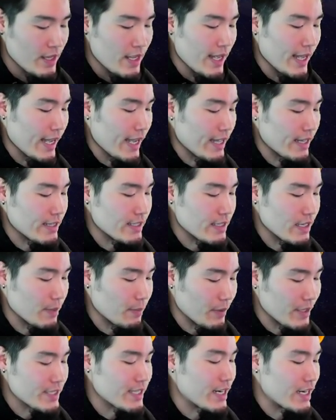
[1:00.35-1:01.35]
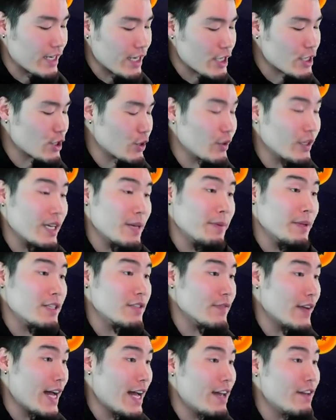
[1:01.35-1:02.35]
and uh, plus an additional key plus
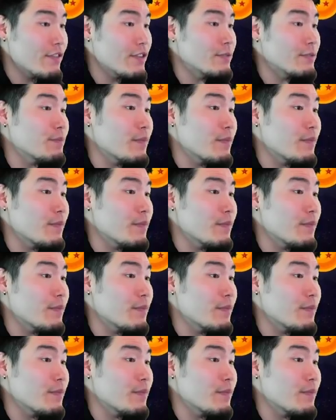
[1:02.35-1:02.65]
5,